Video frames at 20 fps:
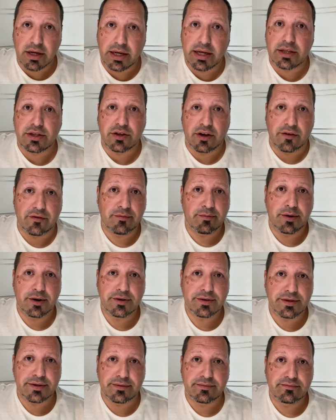a tough
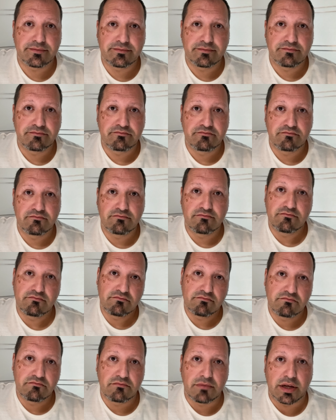person.
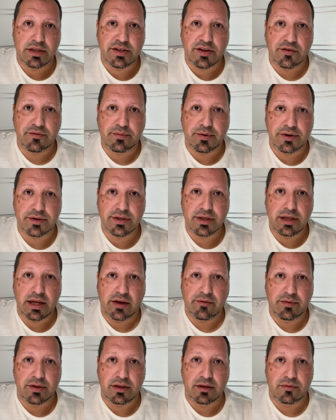Myself personally,
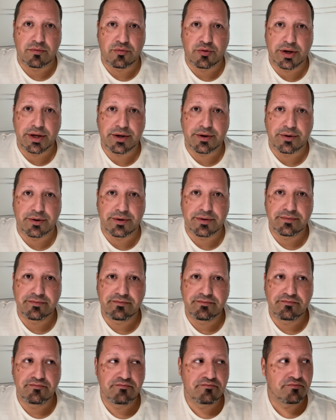I've been in the Marine Corps.
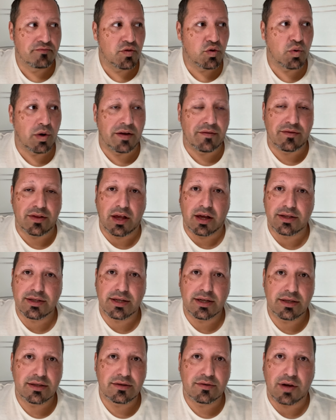Do I
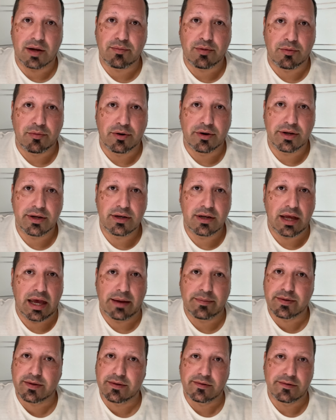flaunt it? Do I promote it?
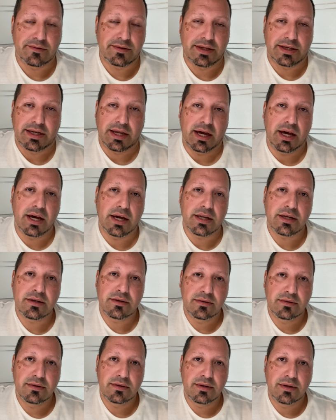Absolutely not.
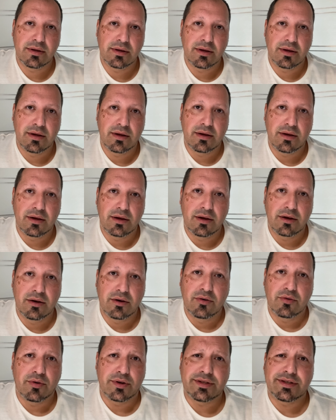
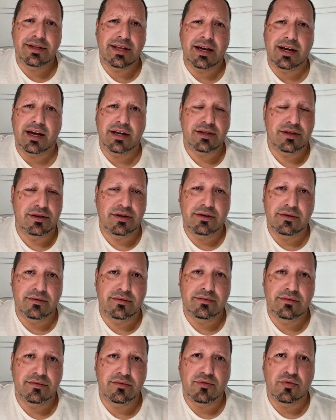What's that got to
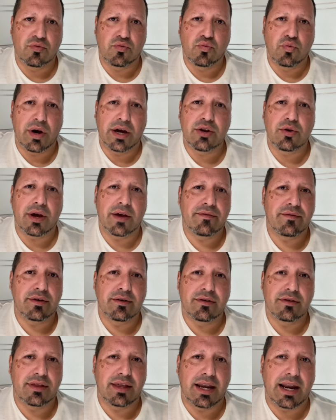do? Why do I
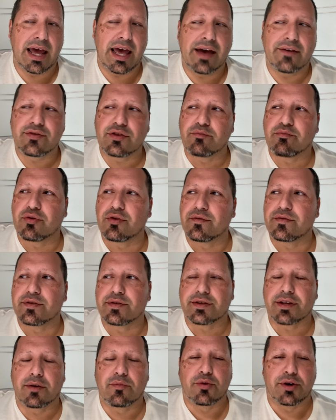feel that I have to prove to
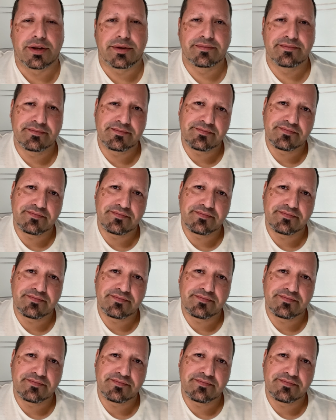someone?